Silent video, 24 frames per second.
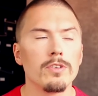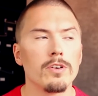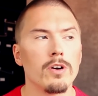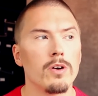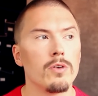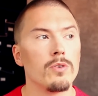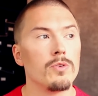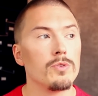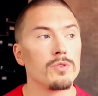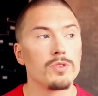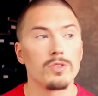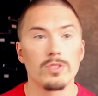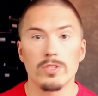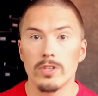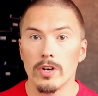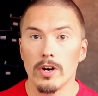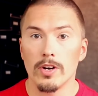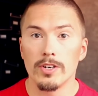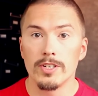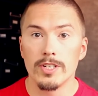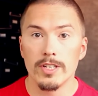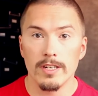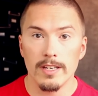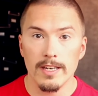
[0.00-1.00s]
know who
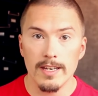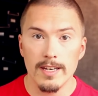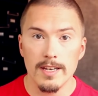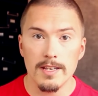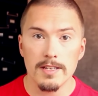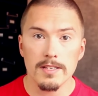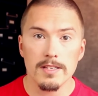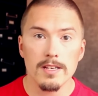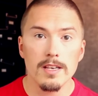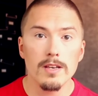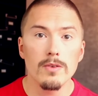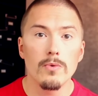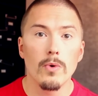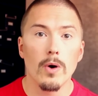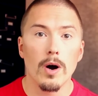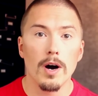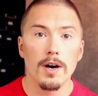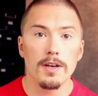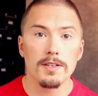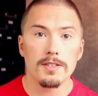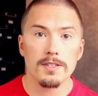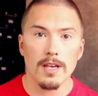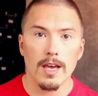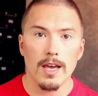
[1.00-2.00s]
Sturgeon is, he was